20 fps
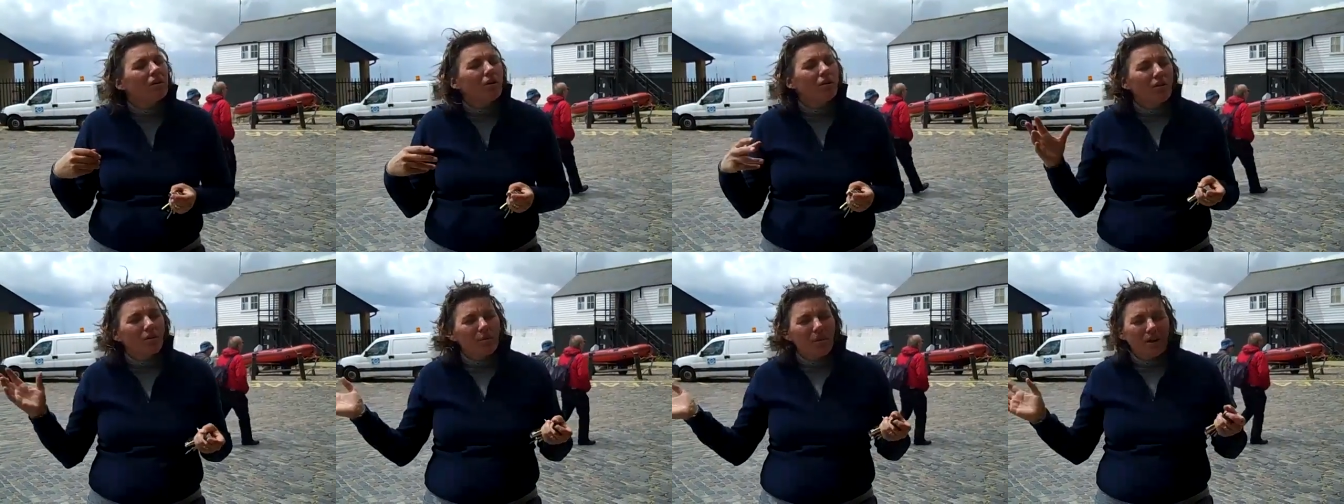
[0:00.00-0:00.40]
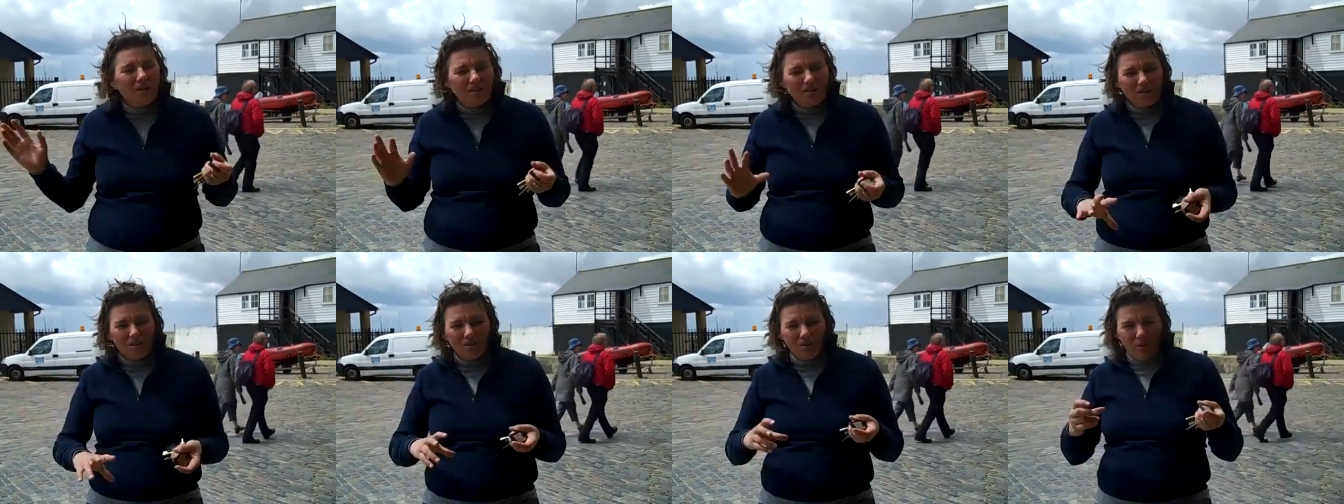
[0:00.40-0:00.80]
on the
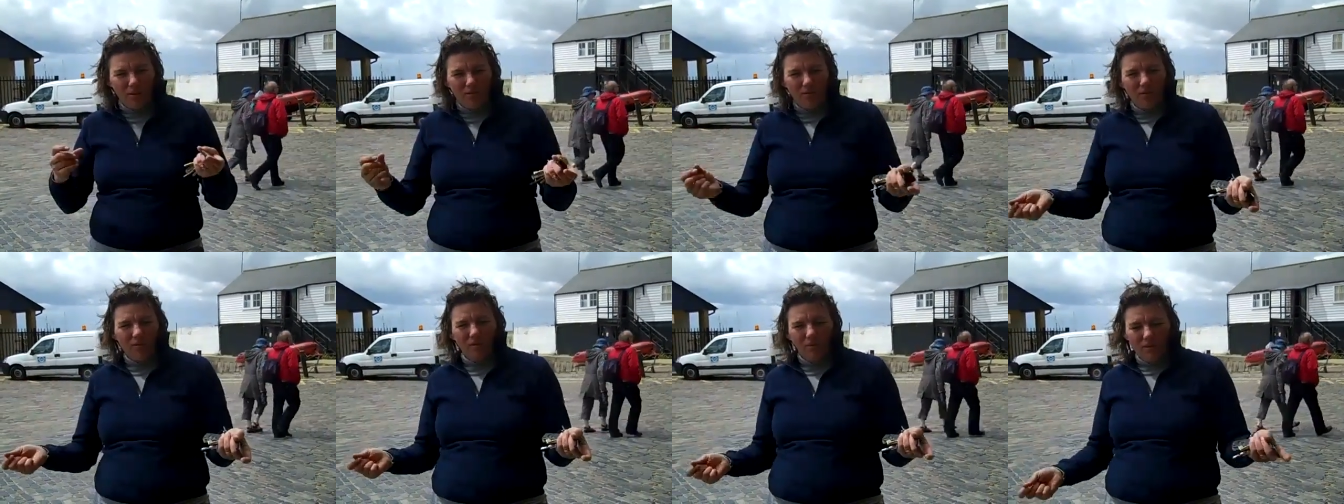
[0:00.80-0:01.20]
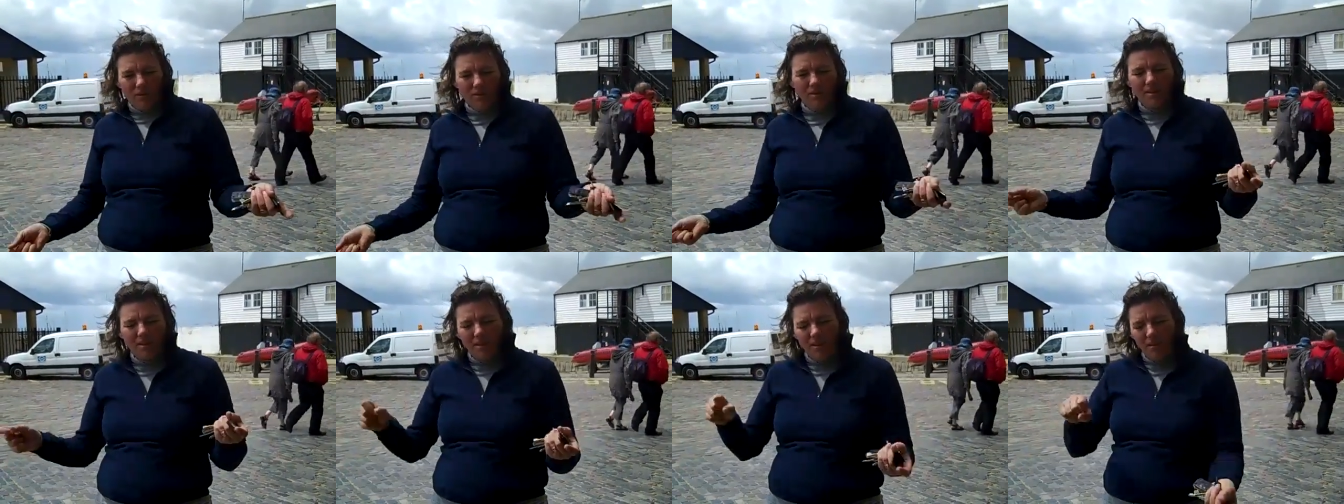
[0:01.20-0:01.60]
mud at all. Everything
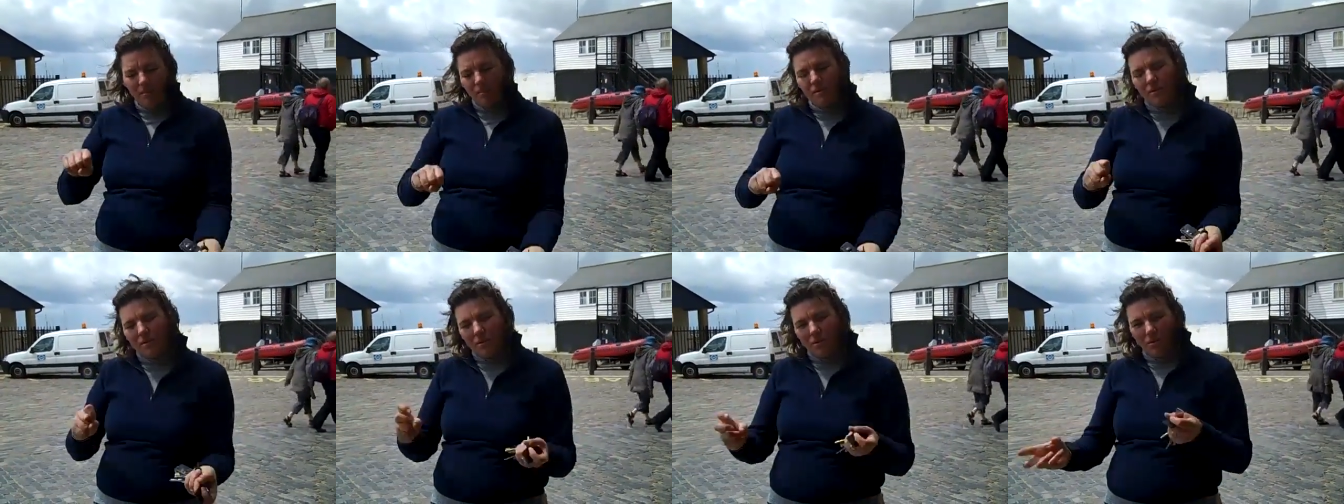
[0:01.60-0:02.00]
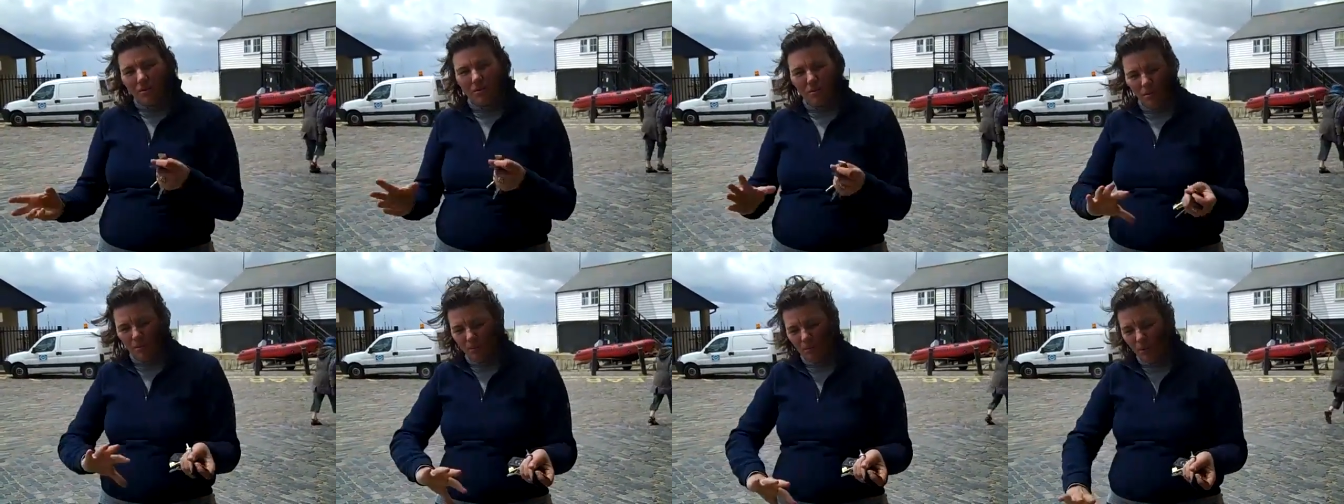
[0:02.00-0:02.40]
was tipped
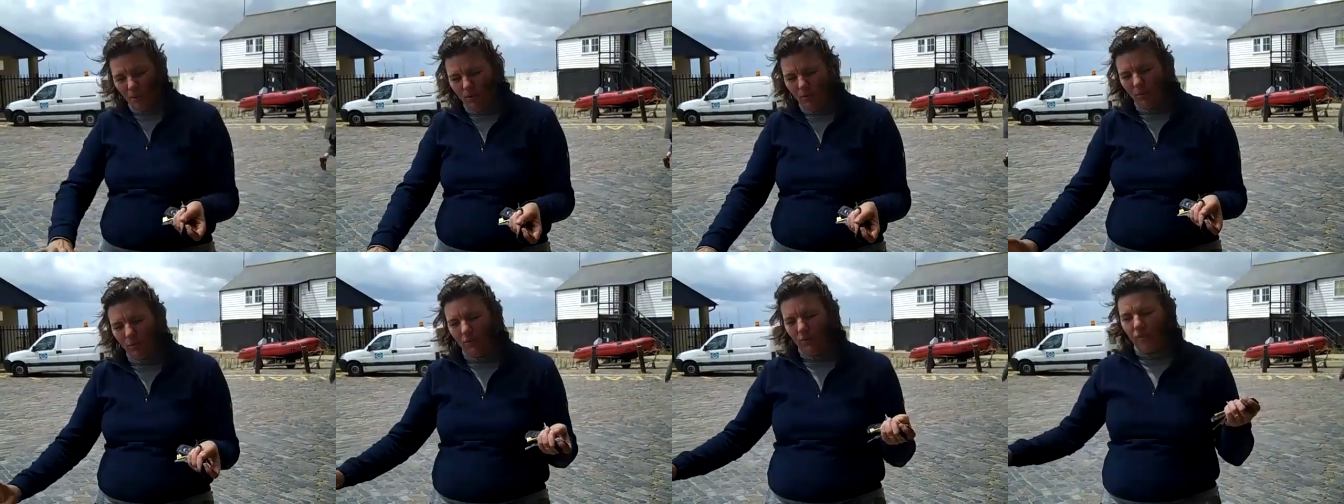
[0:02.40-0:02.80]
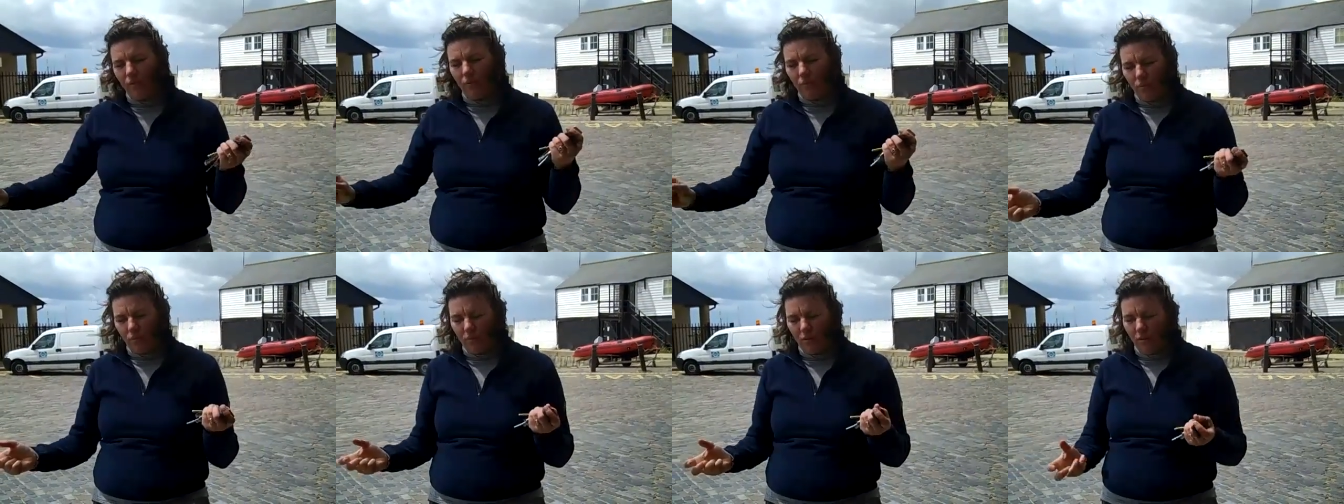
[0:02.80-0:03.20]
on or moved
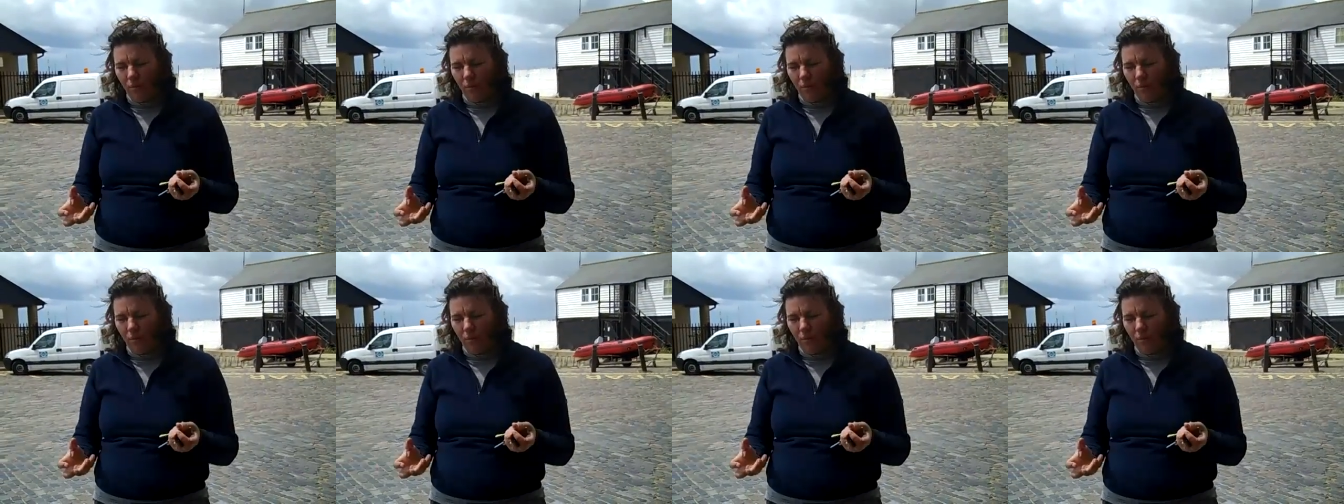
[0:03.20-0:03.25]
with,